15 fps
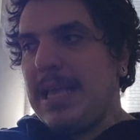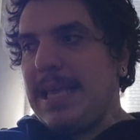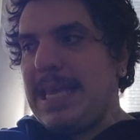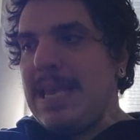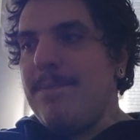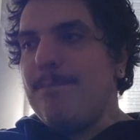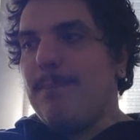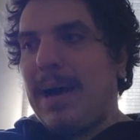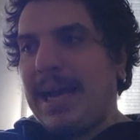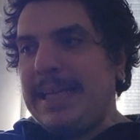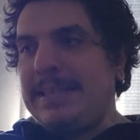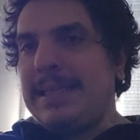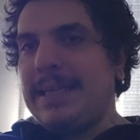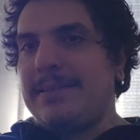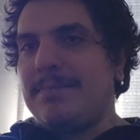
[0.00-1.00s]
He
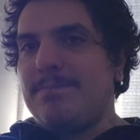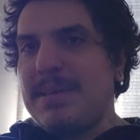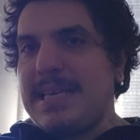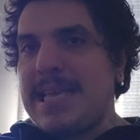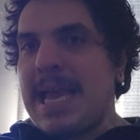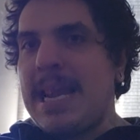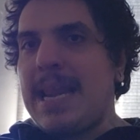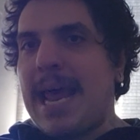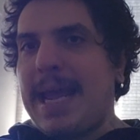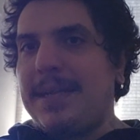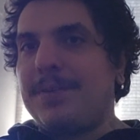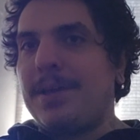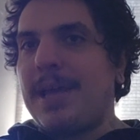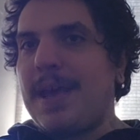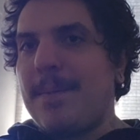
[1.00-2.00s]
minded Miguel
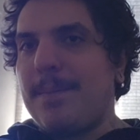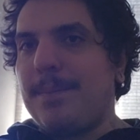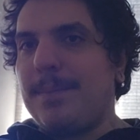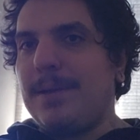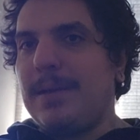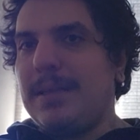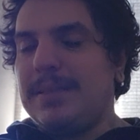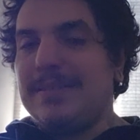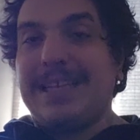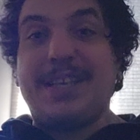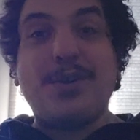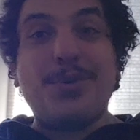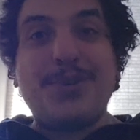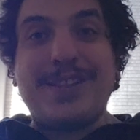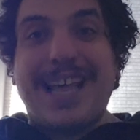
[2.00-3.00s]
lying to him.
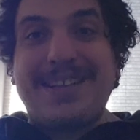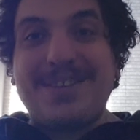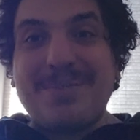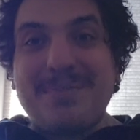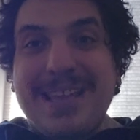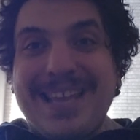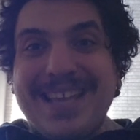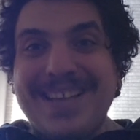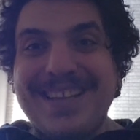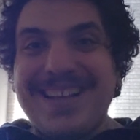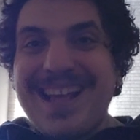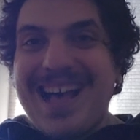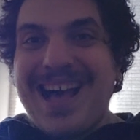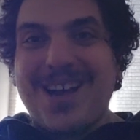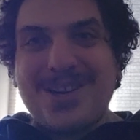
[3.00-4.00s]
Like, yo, you lied to me.
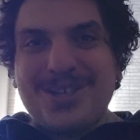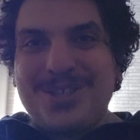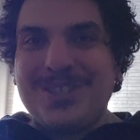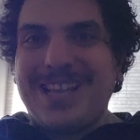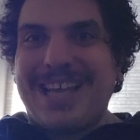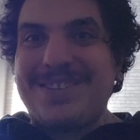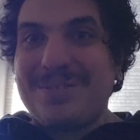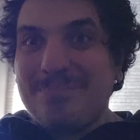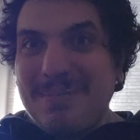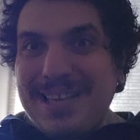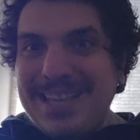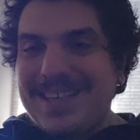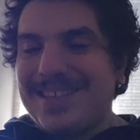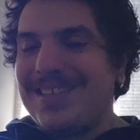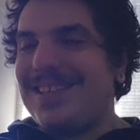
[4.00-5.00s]
How could you lie to
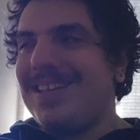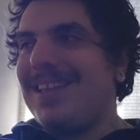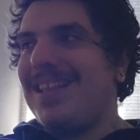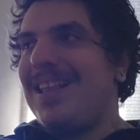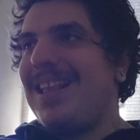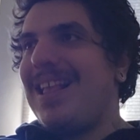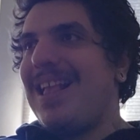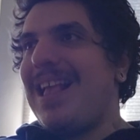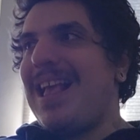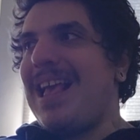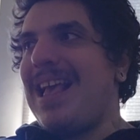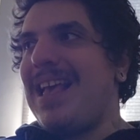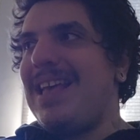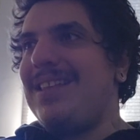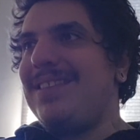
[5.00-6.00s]
me?
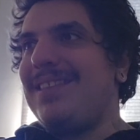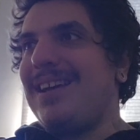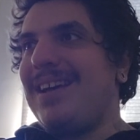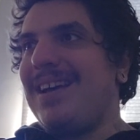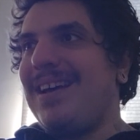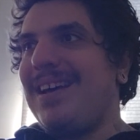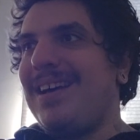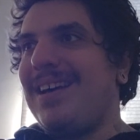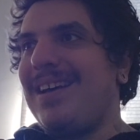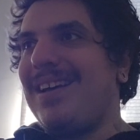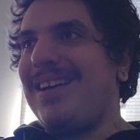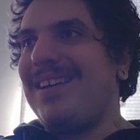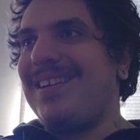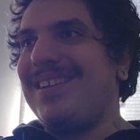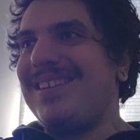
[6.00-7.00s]
And
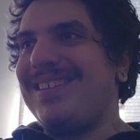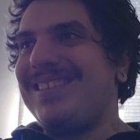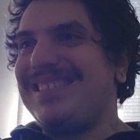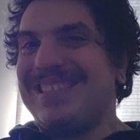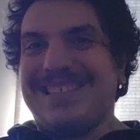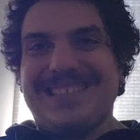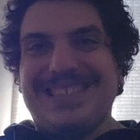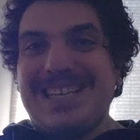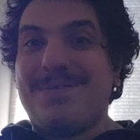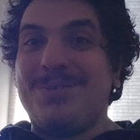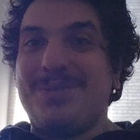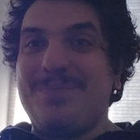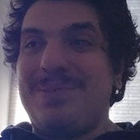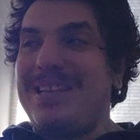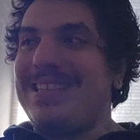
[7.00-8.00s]
it
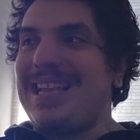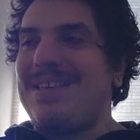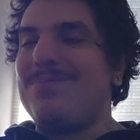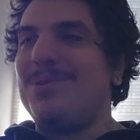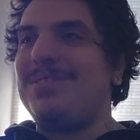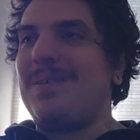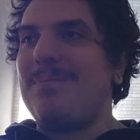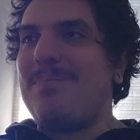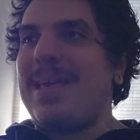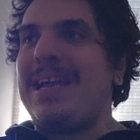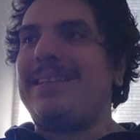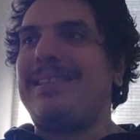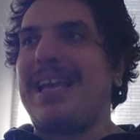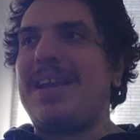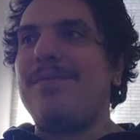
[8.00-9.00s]
was a
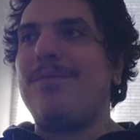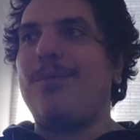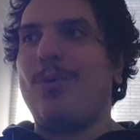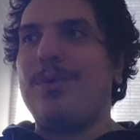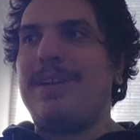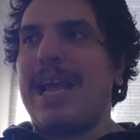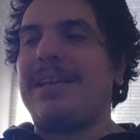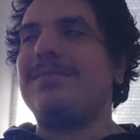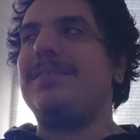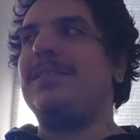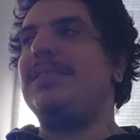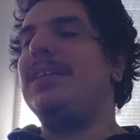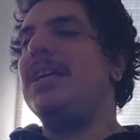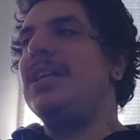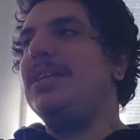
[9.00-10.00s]
big thing for Dexter.
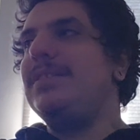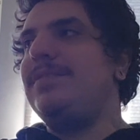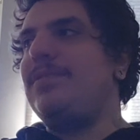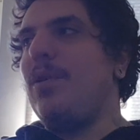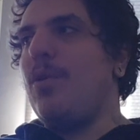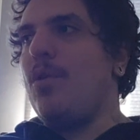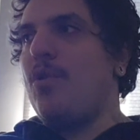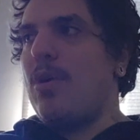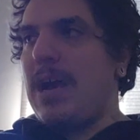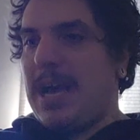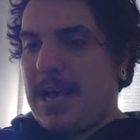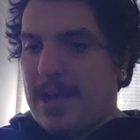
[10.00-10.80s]
So